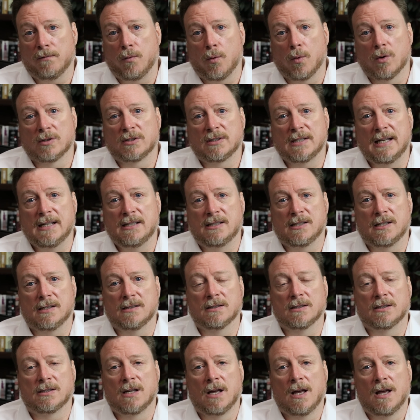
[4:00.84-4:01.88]
Four
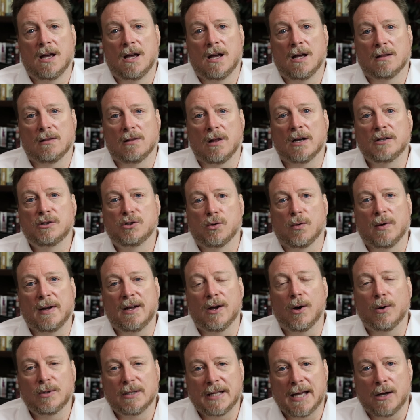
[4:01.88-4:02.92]
Seasons luxury
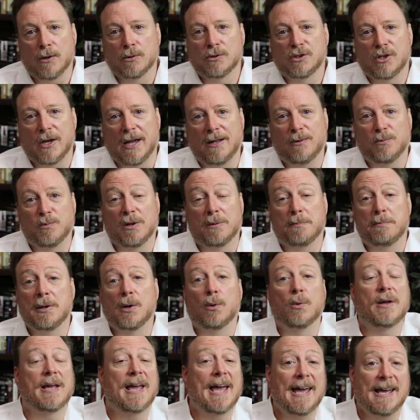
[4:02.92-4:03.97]
hotel chain with
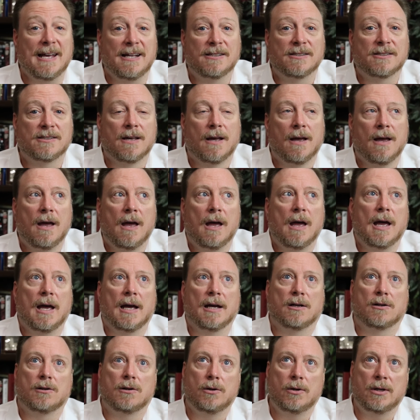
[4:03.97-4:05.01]
Bill Gates,
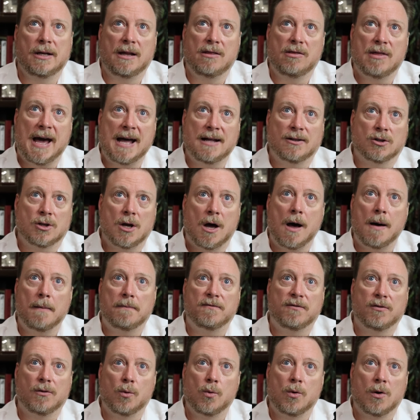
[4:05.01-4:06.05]
including that
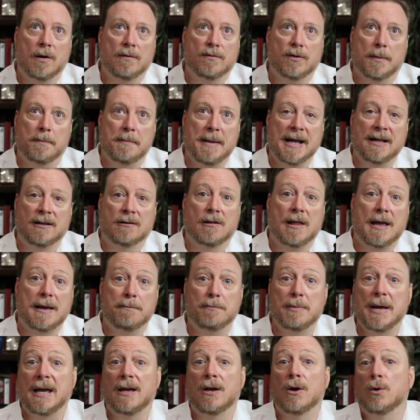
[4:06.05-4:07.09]
top floor of the Mandalay
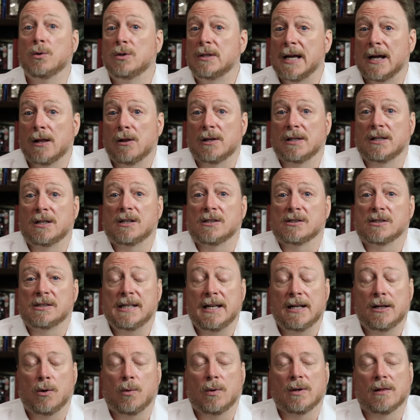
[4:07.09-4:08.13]
Bay Hotel and
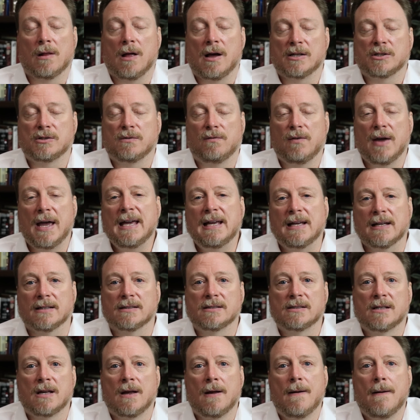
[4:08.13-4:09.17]
Casino in Las
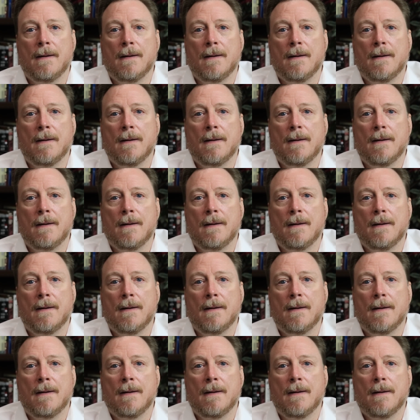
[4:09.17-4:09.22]
Vegas.